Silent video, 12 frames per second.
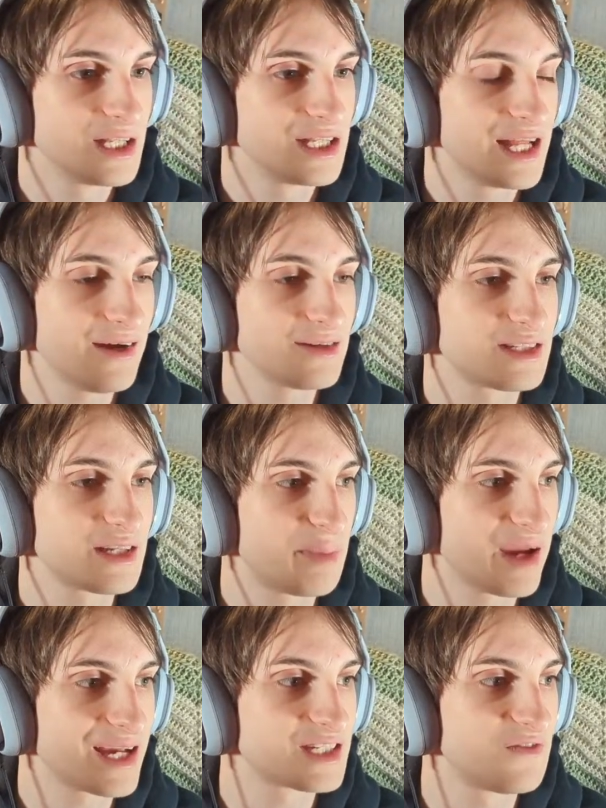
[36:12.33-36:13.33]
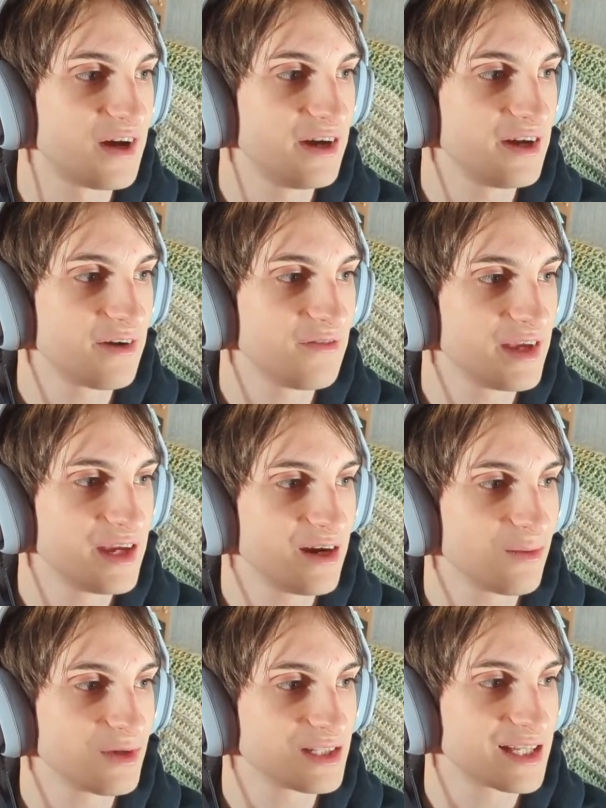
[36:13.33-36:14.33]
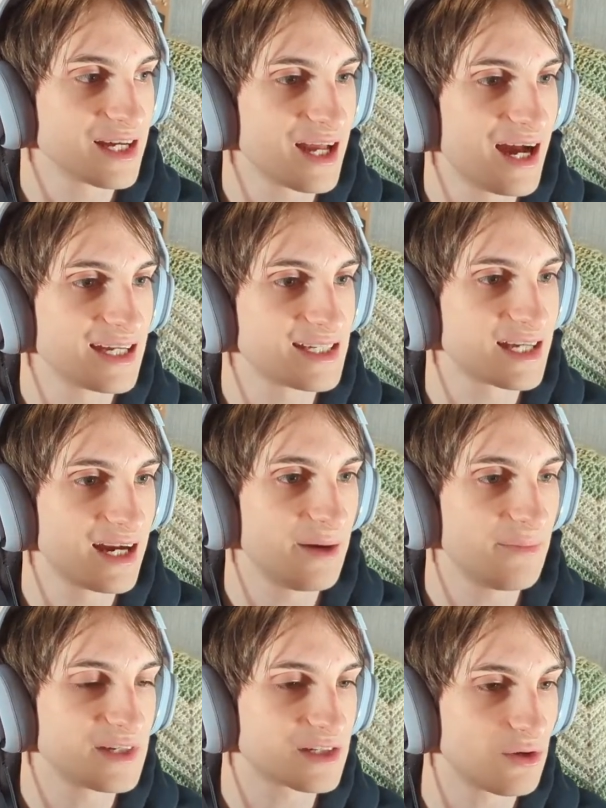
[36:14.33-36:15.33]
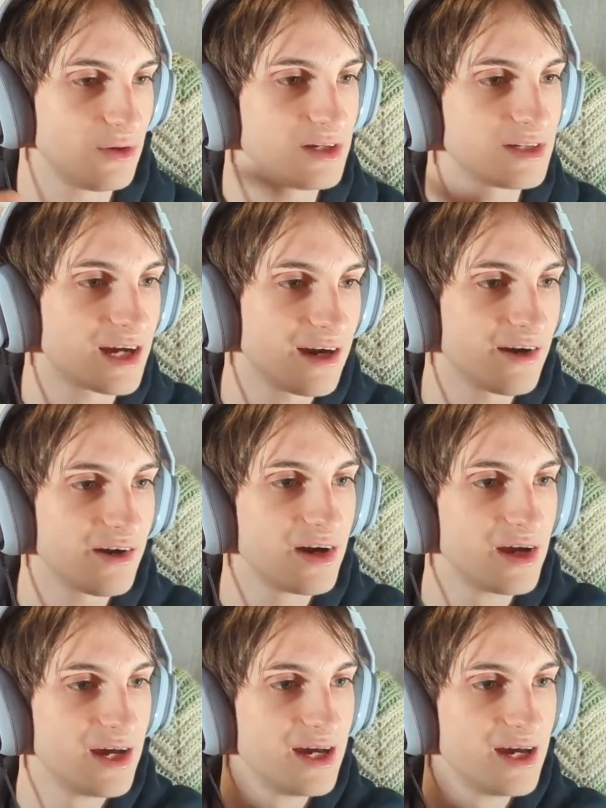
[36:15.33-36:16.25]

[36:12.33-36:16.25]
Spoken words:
That's the biggest failure of the year, was I set up this whole entire...